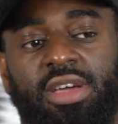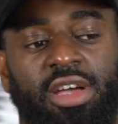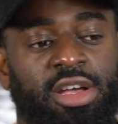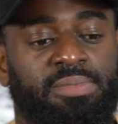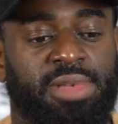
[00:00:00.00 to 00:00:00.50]

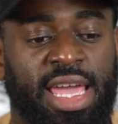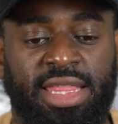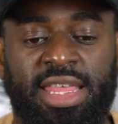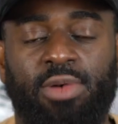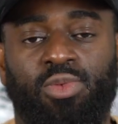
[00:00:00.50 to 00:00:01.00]
um,
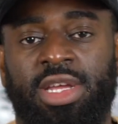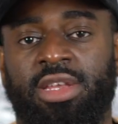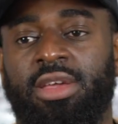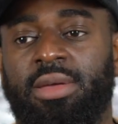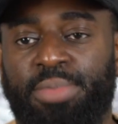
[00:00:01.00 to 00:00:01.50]
getting that
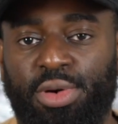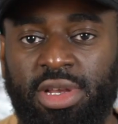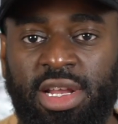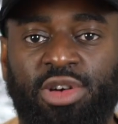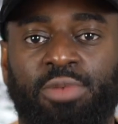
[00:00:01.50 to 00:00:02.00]
win,
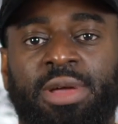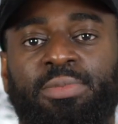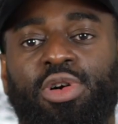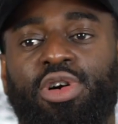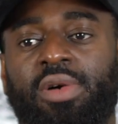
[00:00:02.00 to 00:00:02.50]
building a little bit
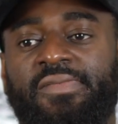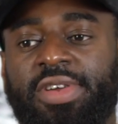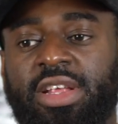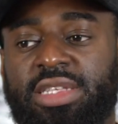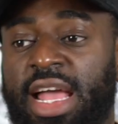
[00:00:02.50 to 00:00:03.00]
more confidence.